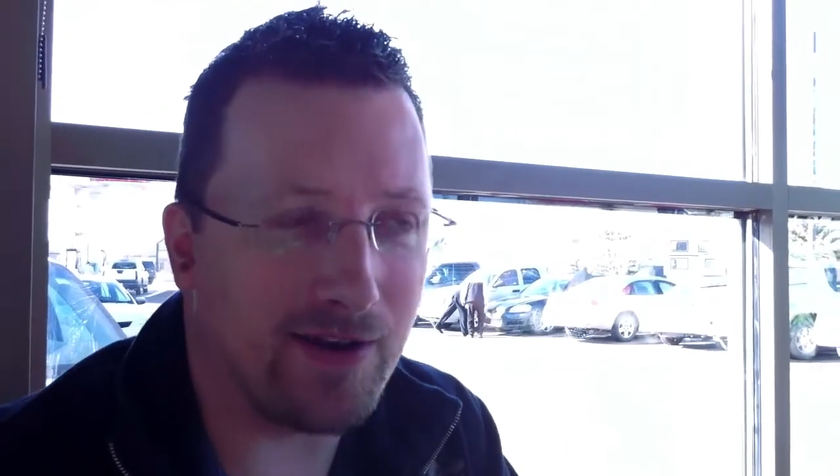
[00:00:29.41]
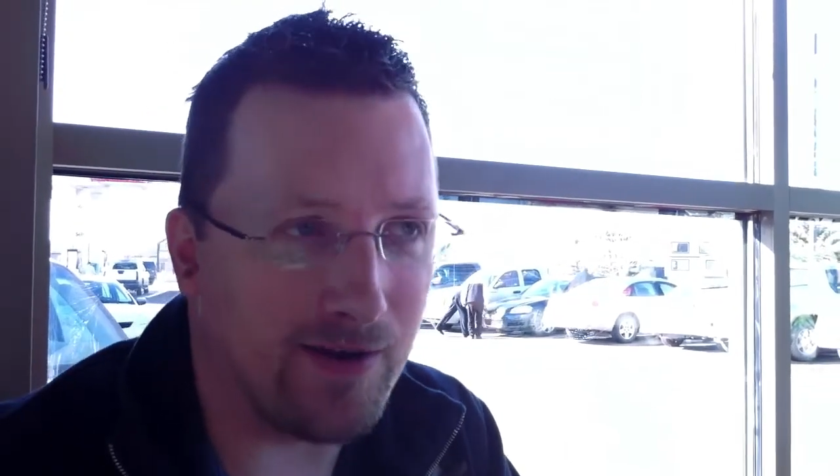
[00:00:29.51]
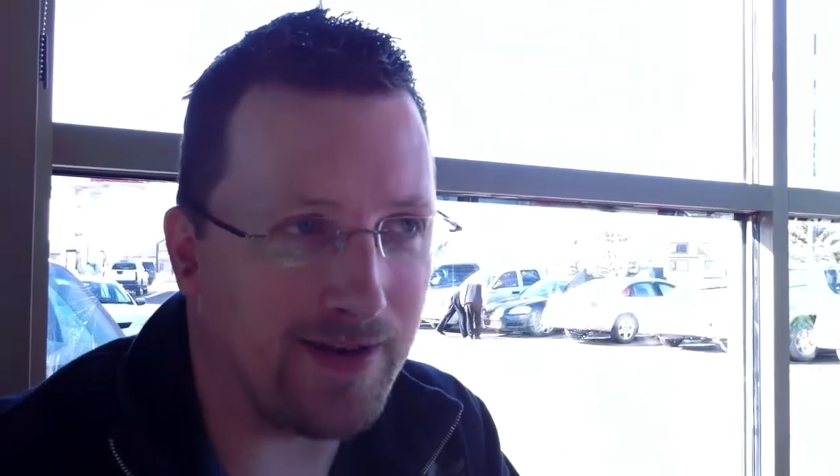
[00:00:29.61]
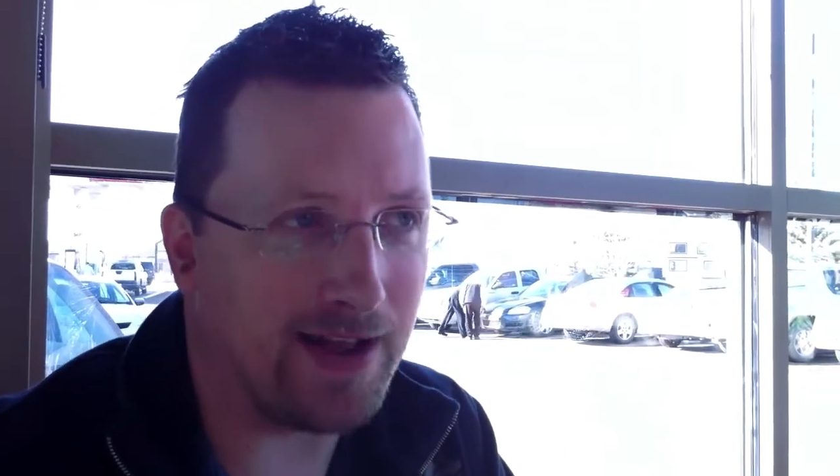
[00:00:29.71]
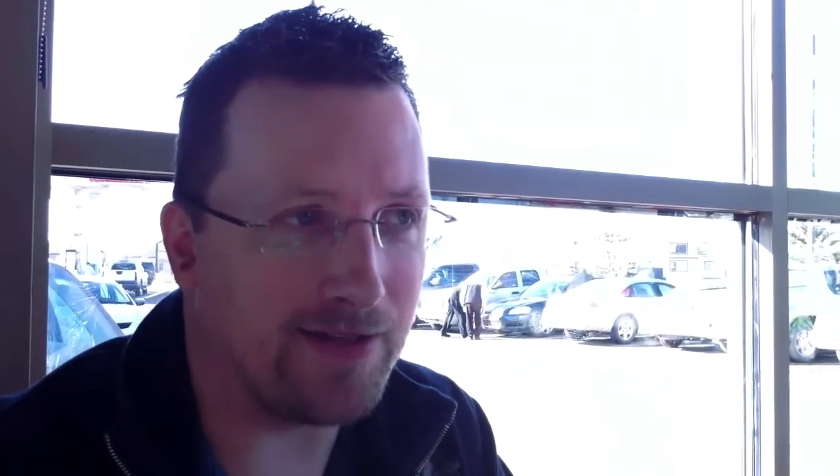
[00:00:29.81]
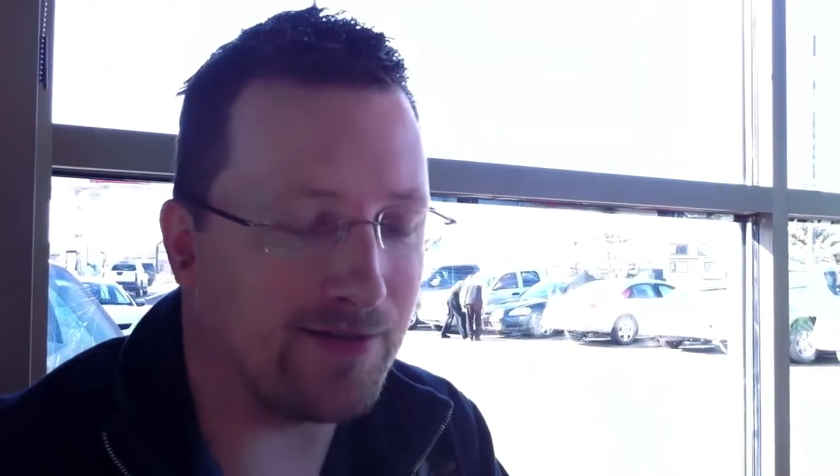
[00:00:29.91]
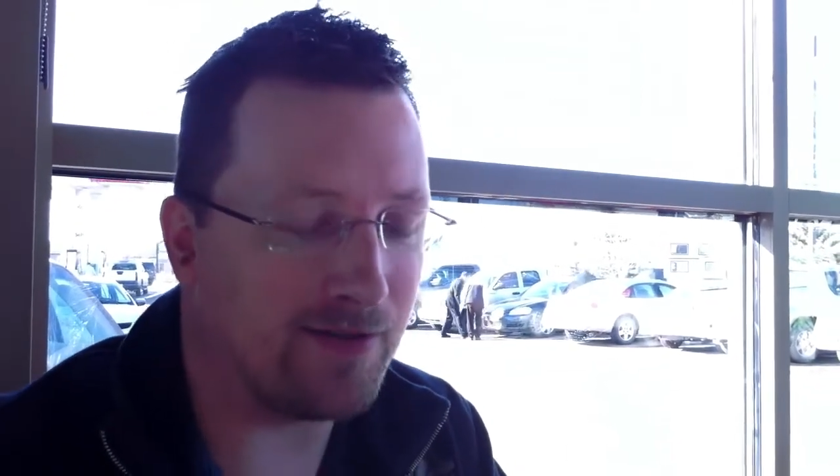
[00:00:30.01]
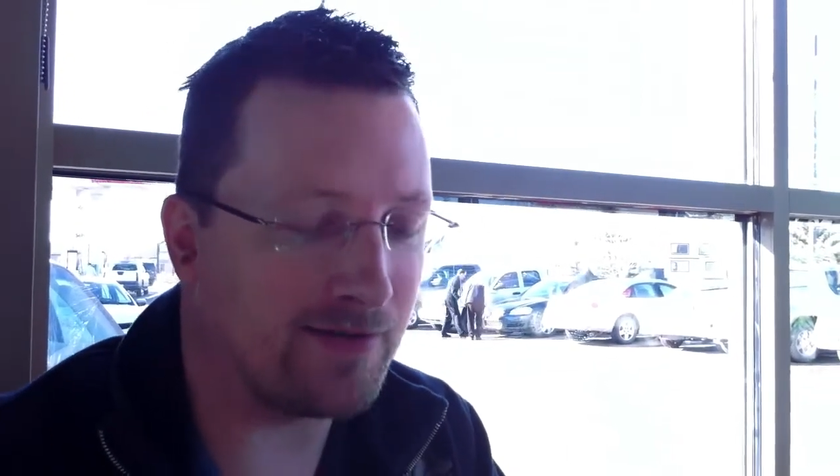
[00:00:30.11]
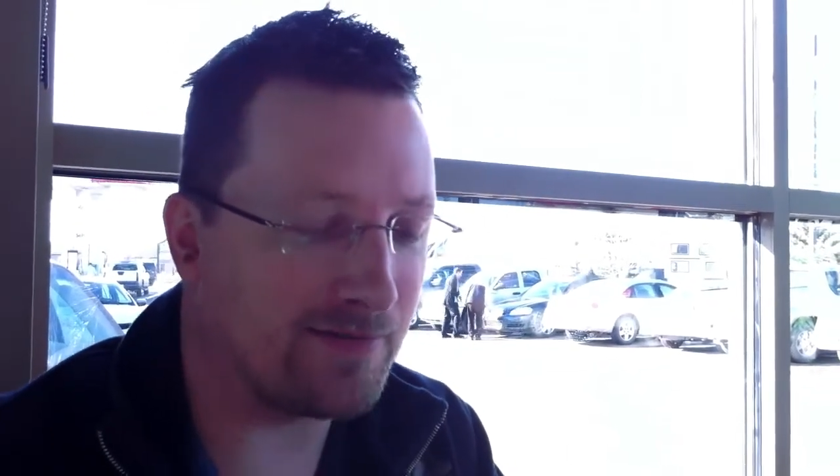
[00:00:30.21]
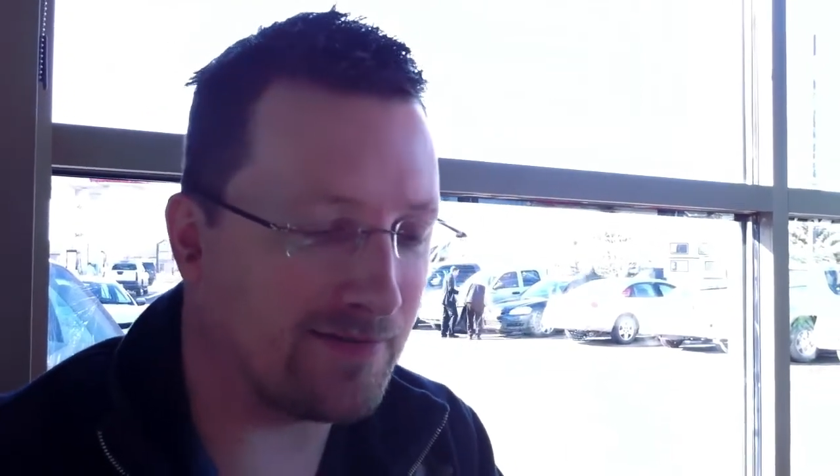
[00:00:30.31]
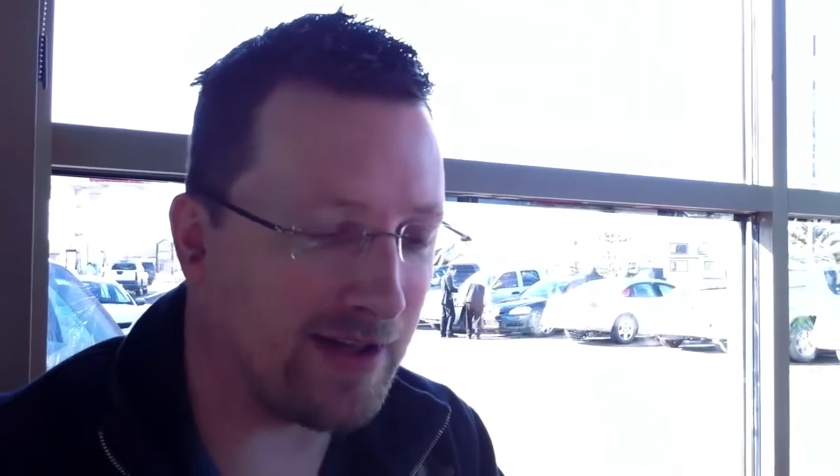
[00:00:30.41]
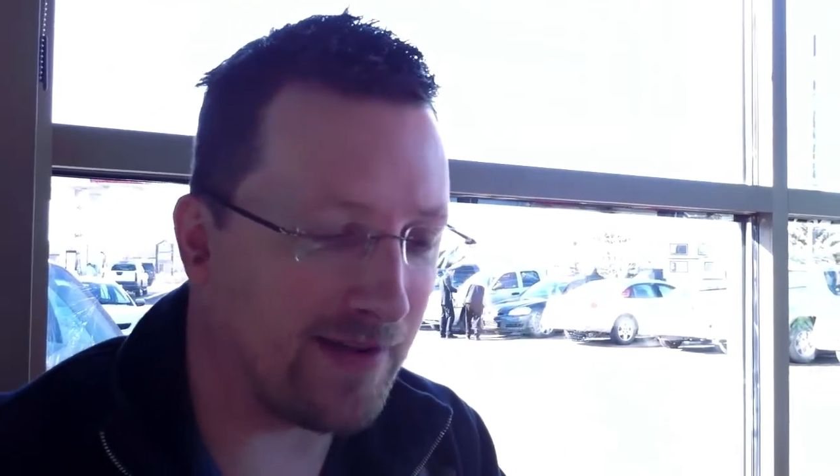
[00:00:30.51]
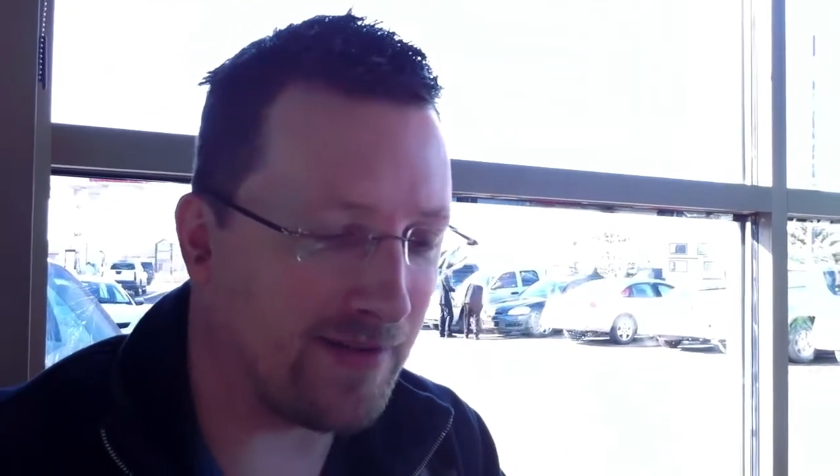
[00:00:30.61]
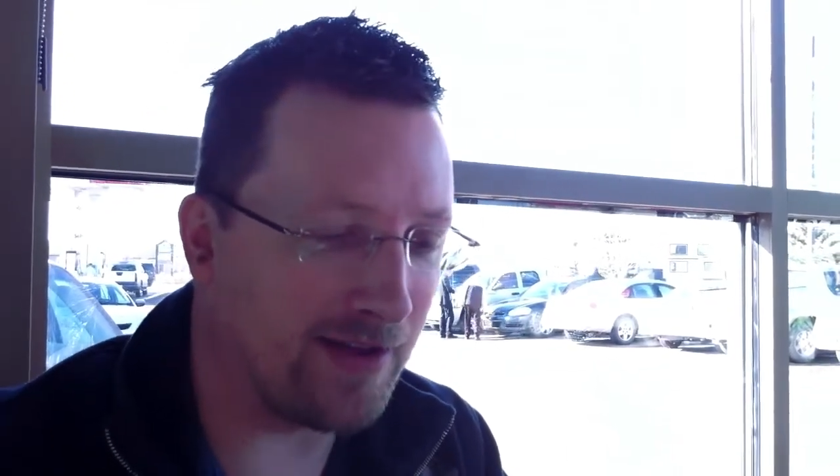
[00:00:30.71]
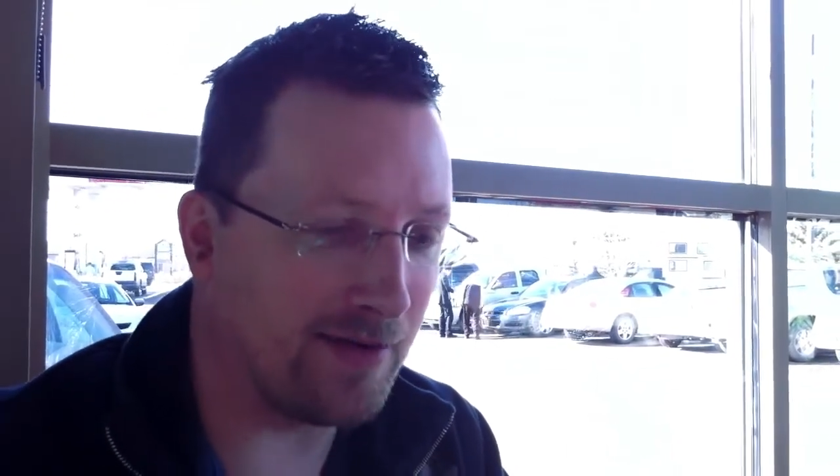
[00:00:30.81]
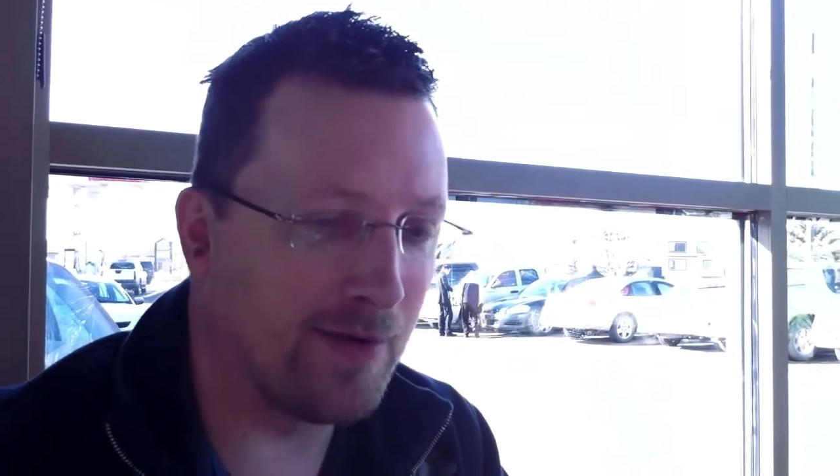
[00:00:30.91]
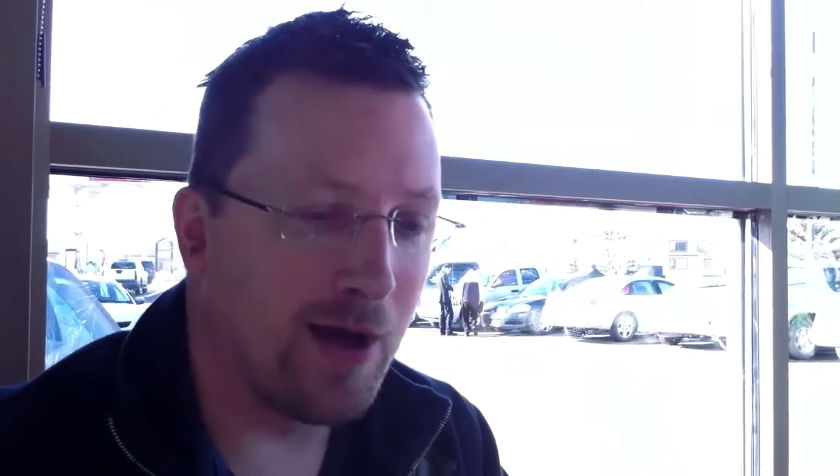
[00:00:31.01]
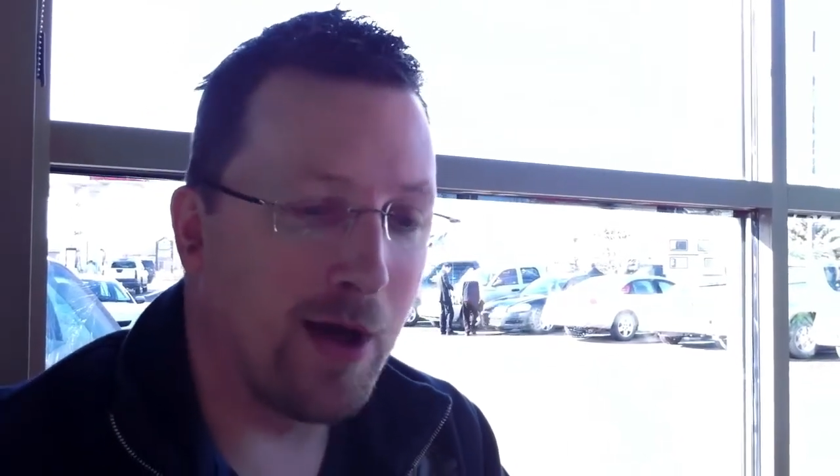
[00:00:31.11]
going down the wrong avenue.